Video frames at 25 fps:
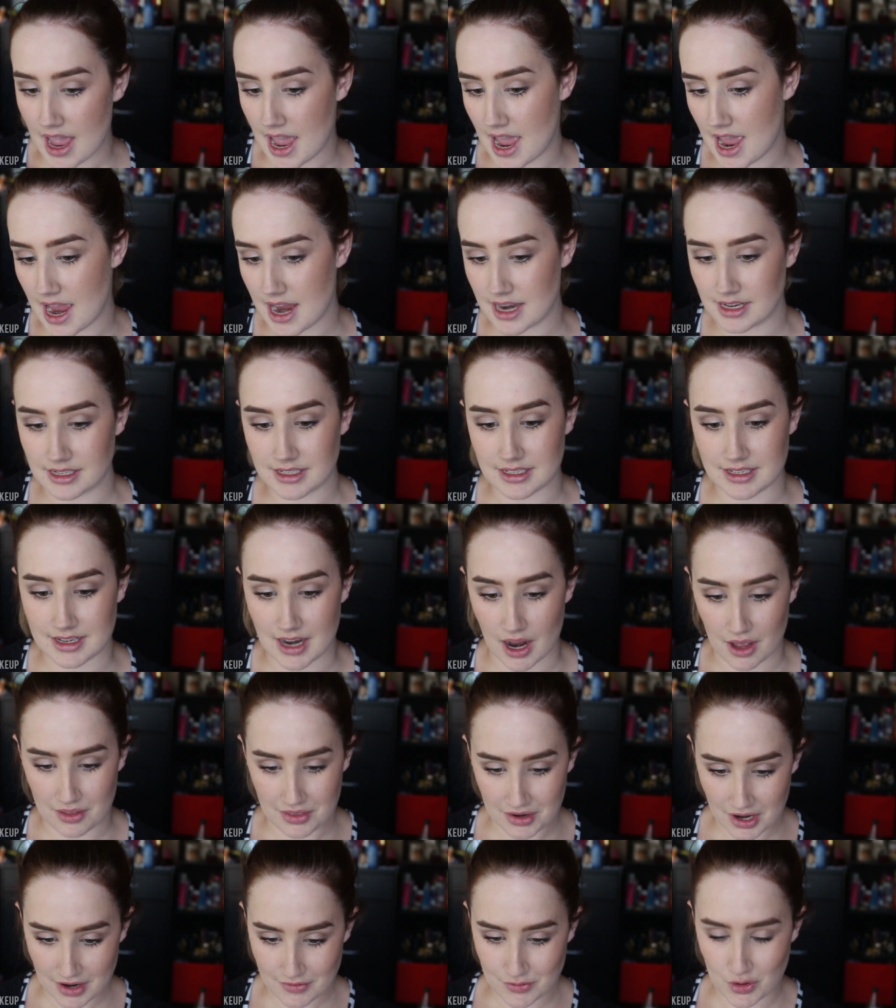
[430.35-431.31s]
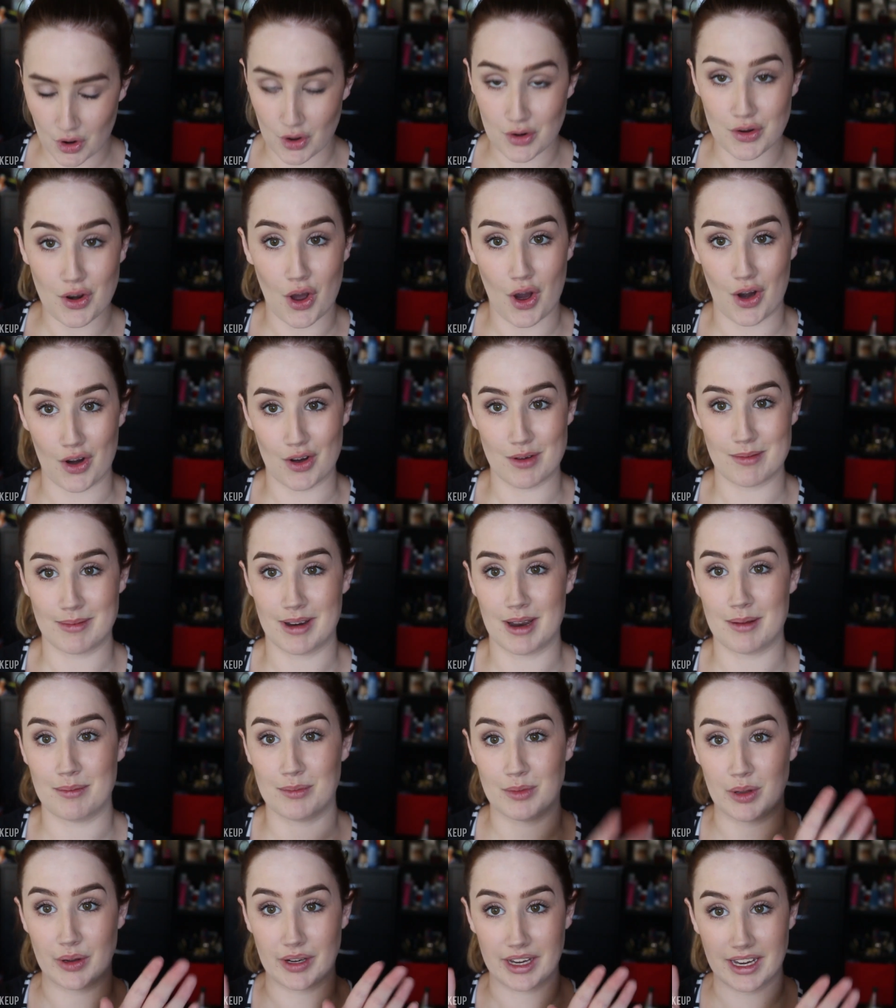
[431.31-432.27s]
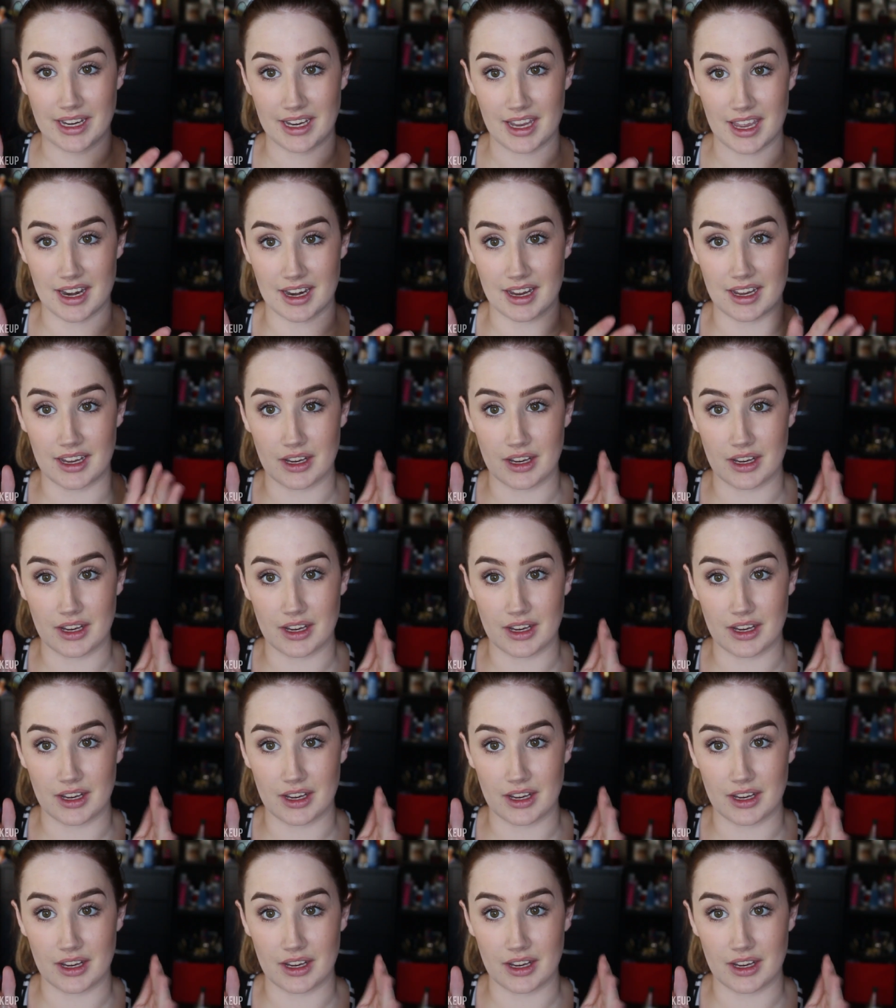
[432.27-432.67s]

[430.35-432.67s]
And now that I've gotten home and I'm looking at